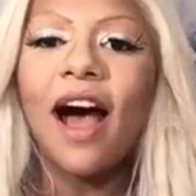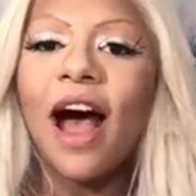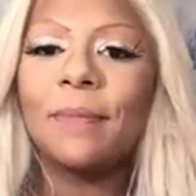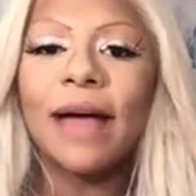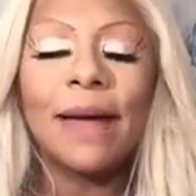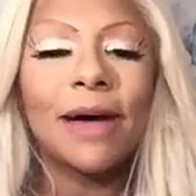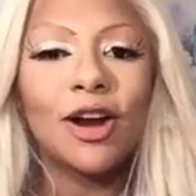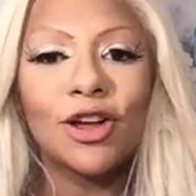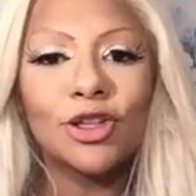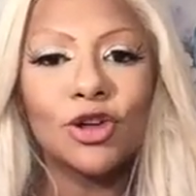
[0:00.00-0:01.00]
I'm on
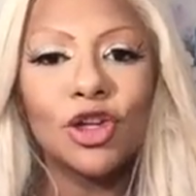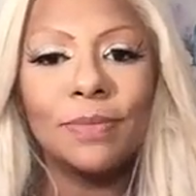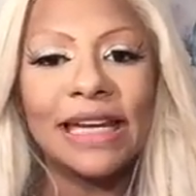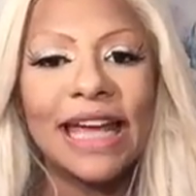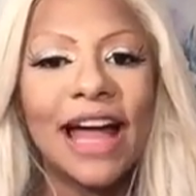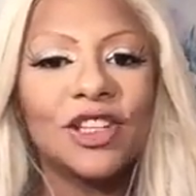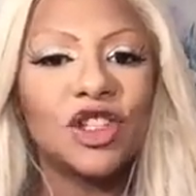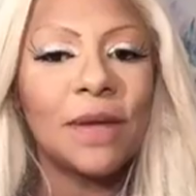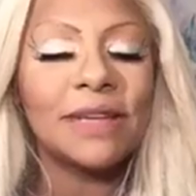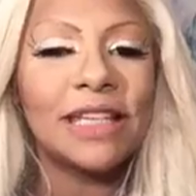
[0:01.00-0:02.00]
all social media. It's
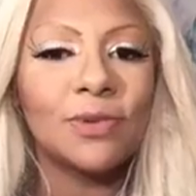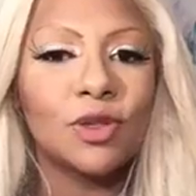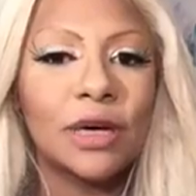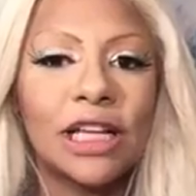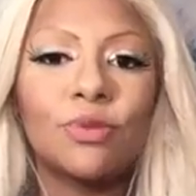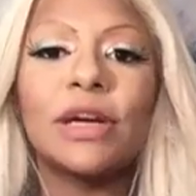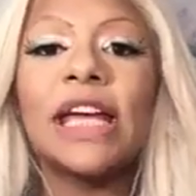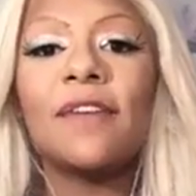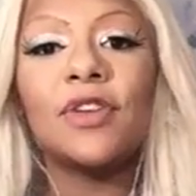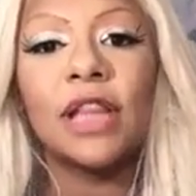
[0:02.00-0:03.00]

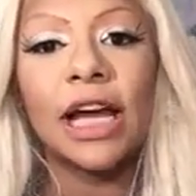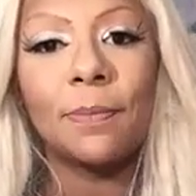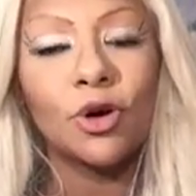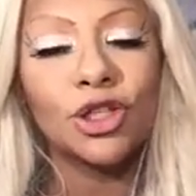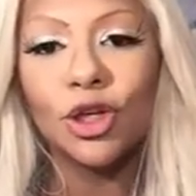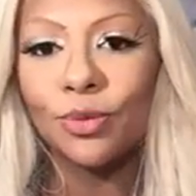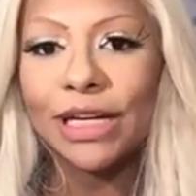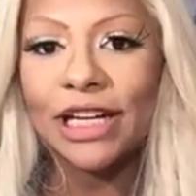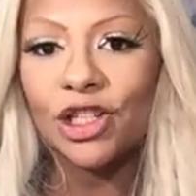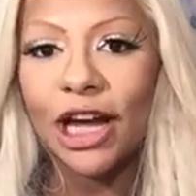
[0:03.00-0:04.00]
jamiezebra23. If you'd like a personal
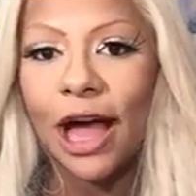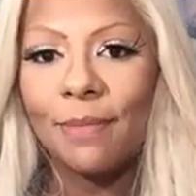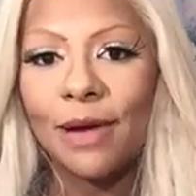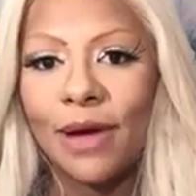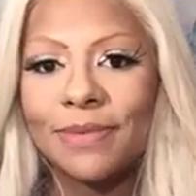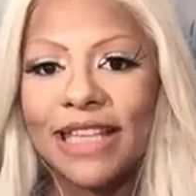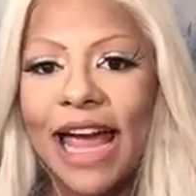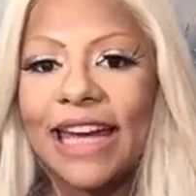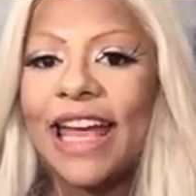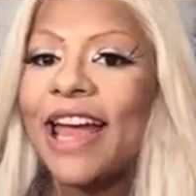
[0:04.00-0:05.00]
reading, check out my
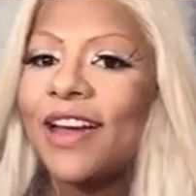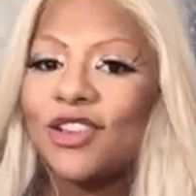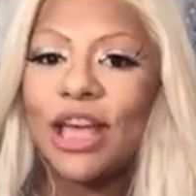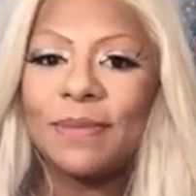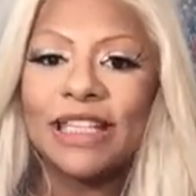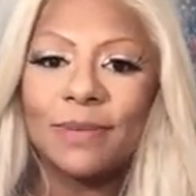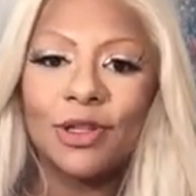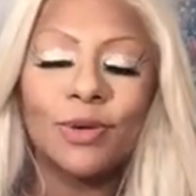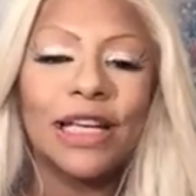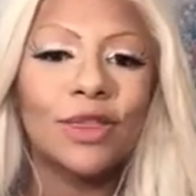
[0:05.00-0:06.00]
website,
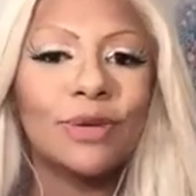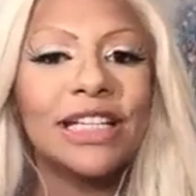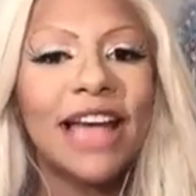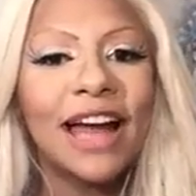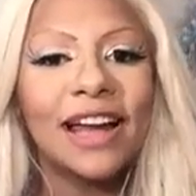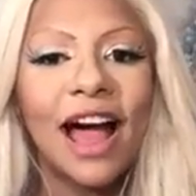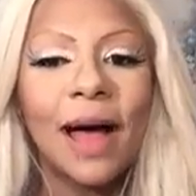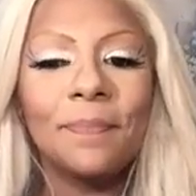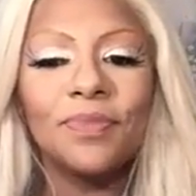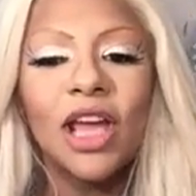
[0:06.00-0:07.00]

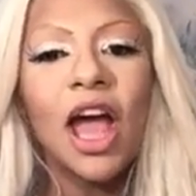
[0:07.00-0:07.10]
jamiezebra23.com.